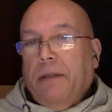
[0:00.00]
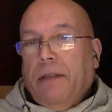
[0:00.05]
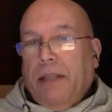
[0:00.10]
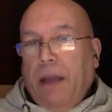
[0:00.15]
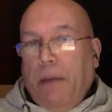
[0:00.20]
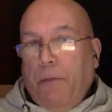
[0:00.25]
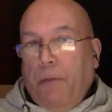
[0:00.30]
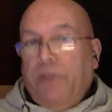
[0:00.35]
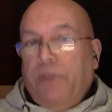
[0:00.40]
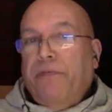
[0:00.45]

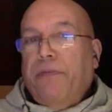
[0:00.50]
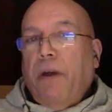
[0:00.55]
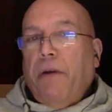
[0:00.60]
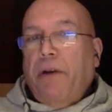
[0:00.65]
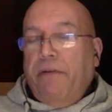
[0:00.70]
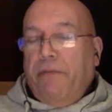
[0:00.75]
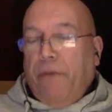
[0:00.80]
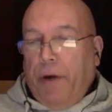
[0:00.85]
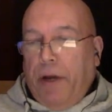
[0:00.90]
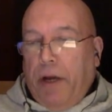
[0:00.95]
that was
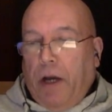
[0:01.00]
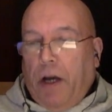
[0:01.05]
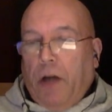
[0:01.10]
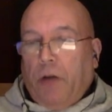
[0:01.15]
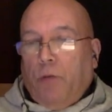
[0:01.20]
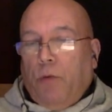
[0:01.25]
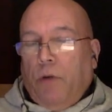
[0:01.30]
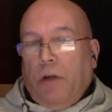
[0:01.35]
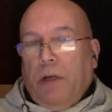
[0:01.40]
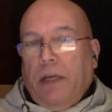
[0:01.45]
very, very
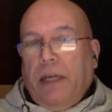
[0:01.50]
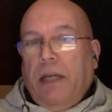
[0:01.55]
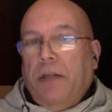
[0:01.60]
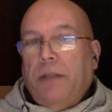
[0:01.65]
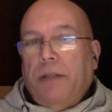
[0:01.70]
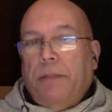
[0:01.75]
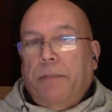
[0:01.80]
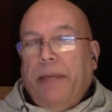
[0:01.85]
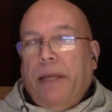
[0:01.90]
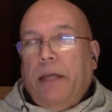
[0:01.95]
hard work
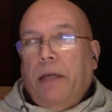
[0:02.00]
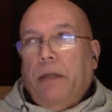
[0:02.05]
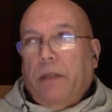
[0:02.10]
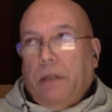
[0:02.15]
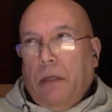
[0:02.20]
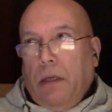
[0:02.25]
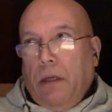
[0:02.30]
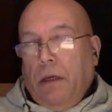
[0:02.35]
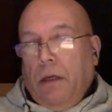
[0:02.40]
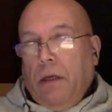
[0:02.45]
because
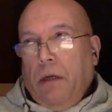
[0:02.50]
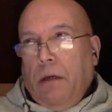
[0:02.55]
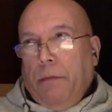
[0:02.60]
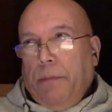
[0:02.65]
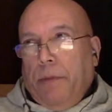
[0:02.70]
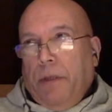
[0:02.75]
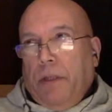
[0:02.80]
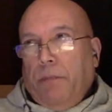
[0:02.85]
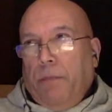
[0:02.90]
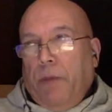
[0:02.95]
because
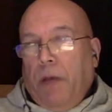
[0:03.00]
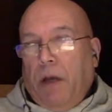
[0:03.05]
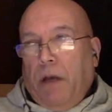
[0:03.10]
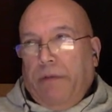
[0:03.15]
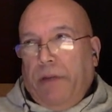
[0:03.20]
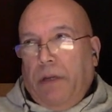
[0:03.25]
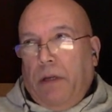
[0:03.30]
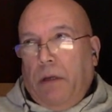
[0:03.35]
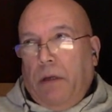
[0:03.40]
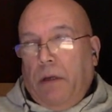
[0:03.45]
because
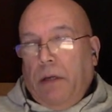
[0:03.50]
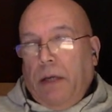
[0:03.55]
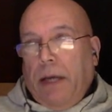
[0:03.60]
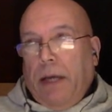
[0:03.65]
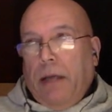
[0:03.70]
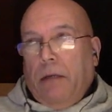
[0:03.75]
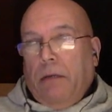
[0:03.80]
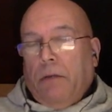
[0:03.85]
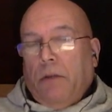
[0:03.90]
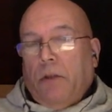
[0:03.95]
Marvin
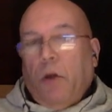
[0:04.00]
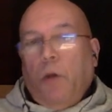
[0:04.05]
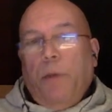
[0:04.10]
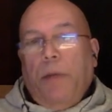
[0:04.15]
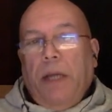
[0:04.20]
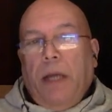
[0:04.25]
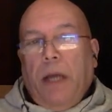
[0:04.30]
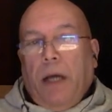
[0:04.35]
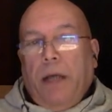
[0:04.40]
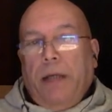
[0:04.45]
had so
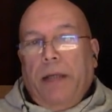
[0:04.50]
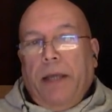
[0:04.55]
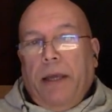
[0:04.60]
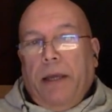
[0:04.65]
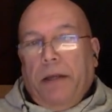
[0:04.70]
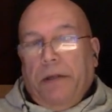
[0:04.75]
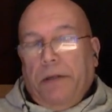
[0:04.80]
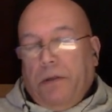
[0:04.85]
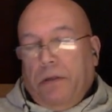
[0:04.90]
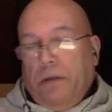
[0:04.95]
many
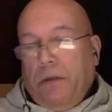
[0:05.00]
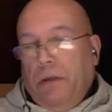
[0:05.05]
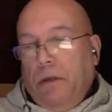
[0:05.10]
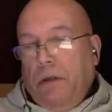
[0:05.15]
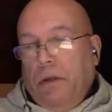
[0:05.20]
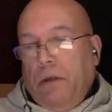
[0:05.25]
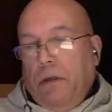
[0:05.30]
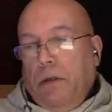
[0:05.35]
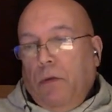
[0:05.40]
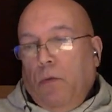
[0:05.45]
ideas.
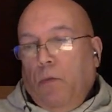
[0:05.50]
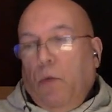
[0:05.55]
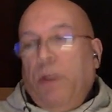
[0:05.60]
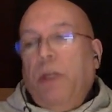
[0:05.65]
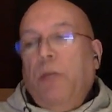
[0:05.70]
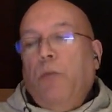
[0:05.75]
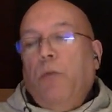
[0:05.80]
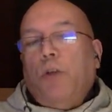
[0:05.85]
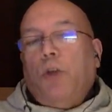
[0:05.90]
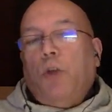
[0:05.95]
When
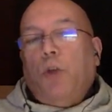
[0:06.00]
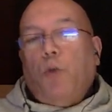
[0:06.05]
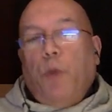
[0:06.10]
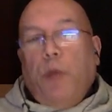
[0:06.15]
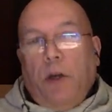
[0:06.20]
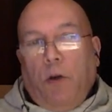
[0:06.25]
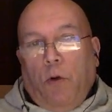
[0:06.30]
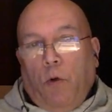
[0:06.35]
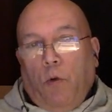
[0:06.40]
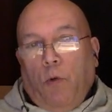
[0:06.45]
he wanted to
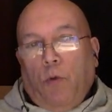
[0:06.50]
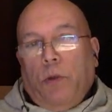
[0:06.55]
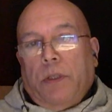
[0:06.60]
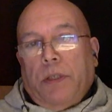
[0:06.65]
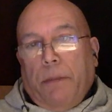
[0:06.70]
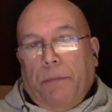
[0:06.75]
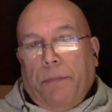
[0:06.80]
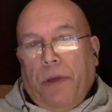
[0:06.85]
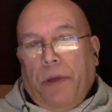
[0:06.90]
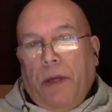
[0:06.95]
record
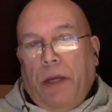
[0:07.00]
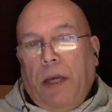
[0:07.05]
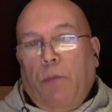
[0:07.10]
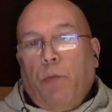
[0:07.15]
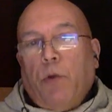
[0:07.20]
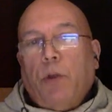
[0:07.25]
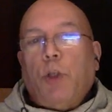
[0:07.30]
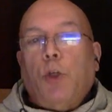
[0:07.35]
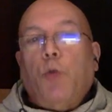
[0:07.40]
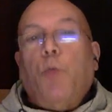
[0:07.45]
something, he
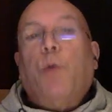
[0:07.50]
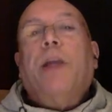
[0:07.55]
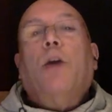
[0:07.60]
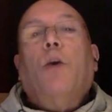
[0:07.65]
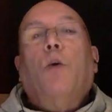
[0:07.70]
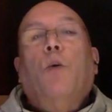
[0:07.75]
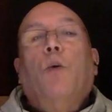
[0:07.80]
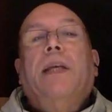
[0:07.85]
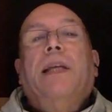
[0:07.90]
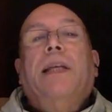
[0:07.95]
wanted to
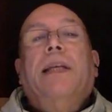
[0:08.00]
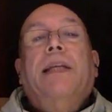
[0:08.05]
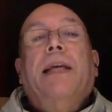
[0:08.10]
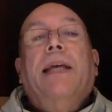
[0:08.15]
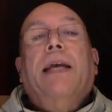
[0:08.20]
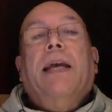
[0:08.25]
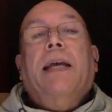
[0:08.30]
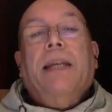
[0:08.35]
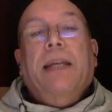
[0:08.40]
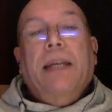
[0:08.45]
record it
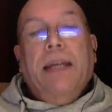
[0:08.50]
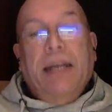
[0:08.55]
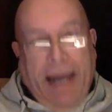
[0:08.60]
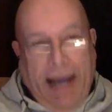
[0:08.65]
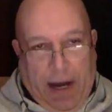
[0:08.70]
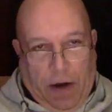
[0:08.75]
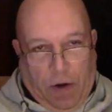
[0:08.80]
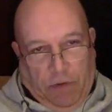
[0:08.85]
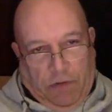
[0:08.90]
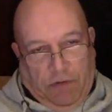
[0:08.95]

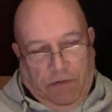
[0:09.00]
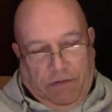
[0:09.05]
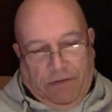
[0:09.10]
now.